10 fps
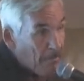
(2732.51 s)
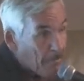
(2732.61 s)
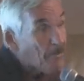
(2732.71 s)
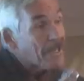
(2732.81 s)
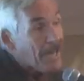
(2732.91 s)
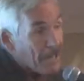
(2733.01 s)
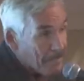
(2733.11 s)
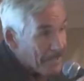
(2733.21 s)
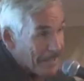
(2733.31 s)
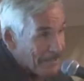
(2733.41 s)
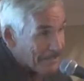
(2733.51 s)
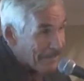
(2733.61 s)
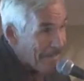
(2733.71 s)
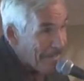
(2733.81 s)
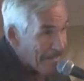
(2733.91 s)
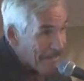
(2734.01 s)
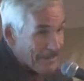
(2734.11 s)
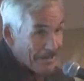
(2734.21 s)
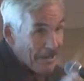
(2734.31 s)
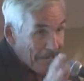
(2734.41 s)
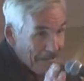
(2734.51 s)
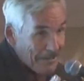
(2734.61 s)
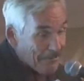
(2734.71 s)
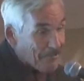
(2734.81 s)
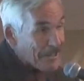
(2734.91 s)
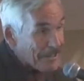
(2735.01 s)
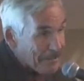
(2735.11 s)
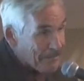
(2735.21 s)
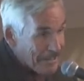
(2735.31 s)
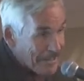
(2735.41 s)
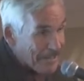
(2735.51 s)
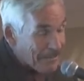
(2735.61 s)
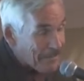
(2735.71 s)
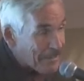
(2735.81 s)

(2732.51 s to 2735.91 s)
but we got them together because Ireland brings them together.